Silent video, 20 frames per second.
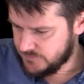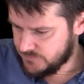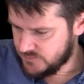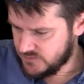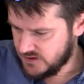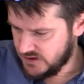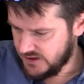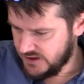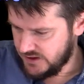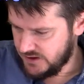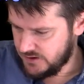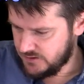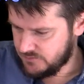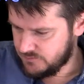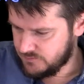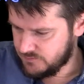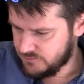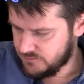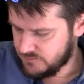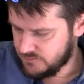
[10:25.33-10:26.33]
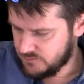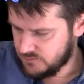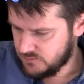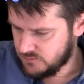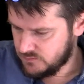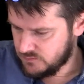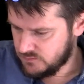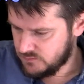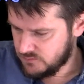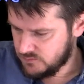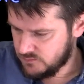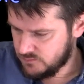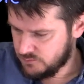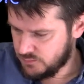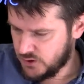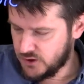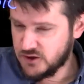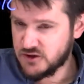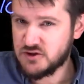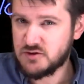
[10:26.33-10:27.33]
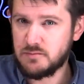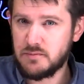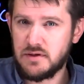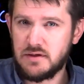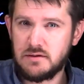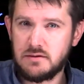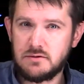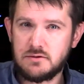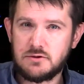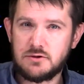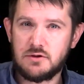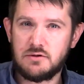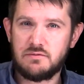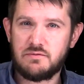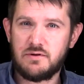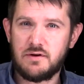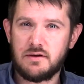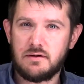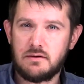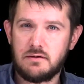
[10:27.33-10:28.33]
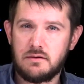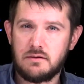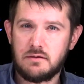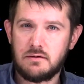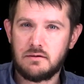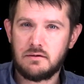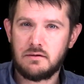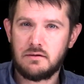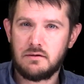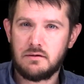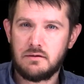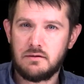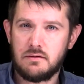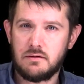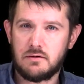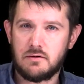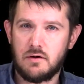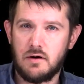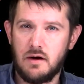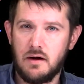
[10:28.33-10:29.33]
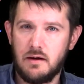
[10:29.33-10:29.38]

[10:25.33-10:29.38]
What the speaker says: and punishment should fit the crime.